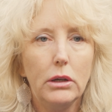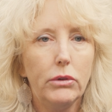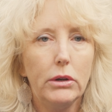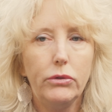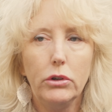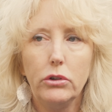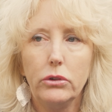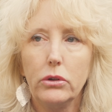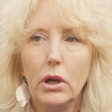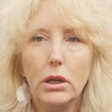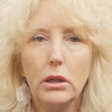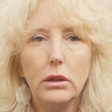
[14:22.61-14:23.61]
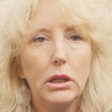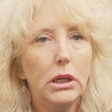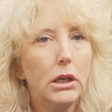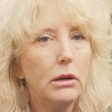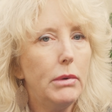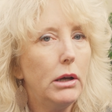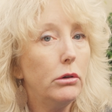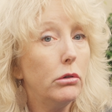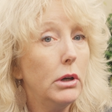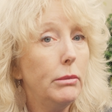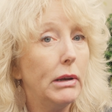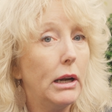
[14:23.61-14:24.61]
even if you're just kind of thinking about
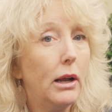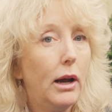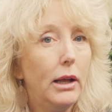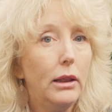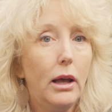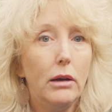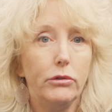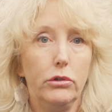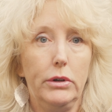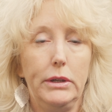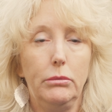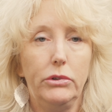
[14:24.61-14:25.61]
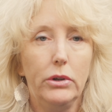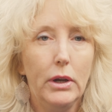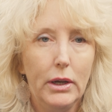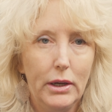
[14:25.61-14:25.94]
dreaming. I love dreams.